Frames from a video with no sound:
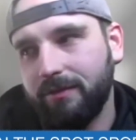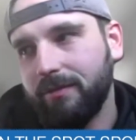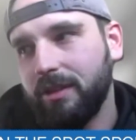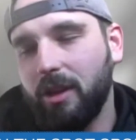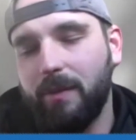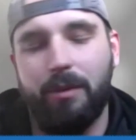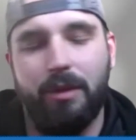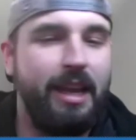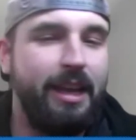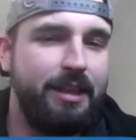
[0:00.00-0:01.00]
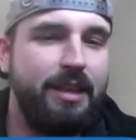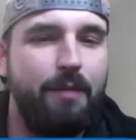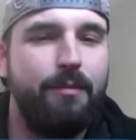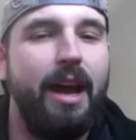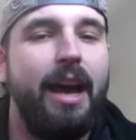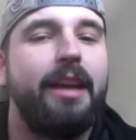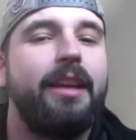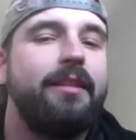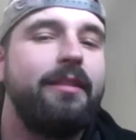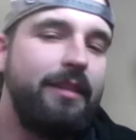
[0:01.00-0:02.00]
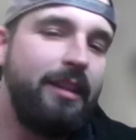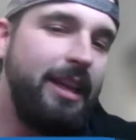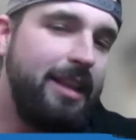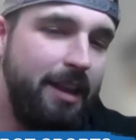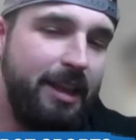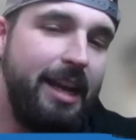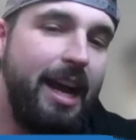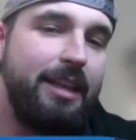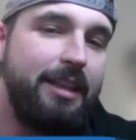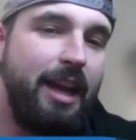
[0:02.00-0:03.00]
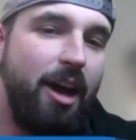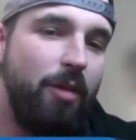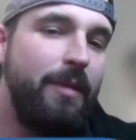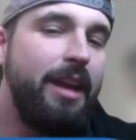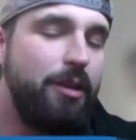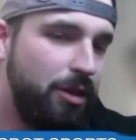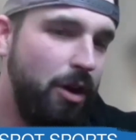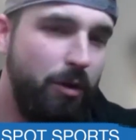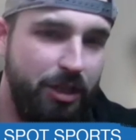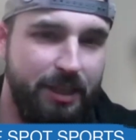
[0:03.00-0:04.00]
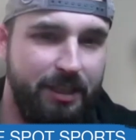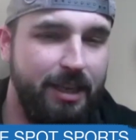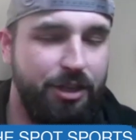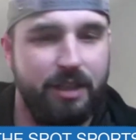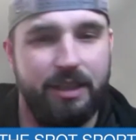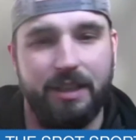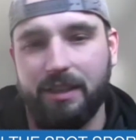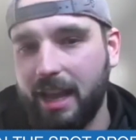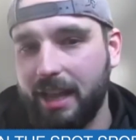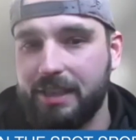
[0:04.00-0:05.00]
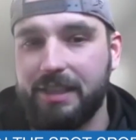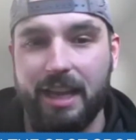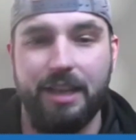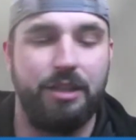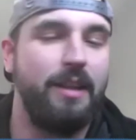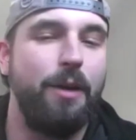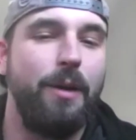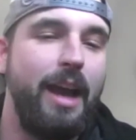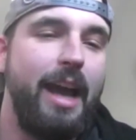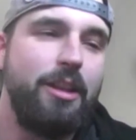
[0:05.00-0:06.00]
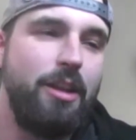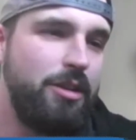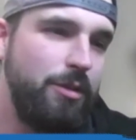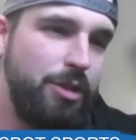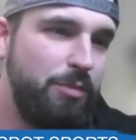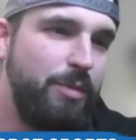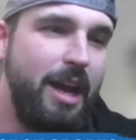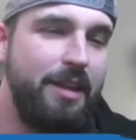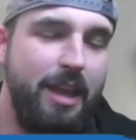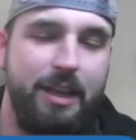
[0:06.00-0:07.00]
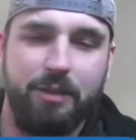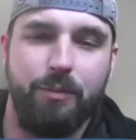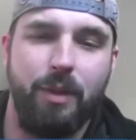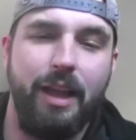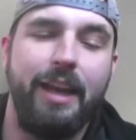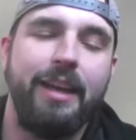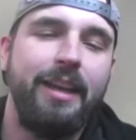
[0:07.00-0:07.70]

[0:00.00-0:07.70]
So I'm able to take a step back, lean on the guys to help make those coaching decisions and see, so that way I can also just be on the ice and play.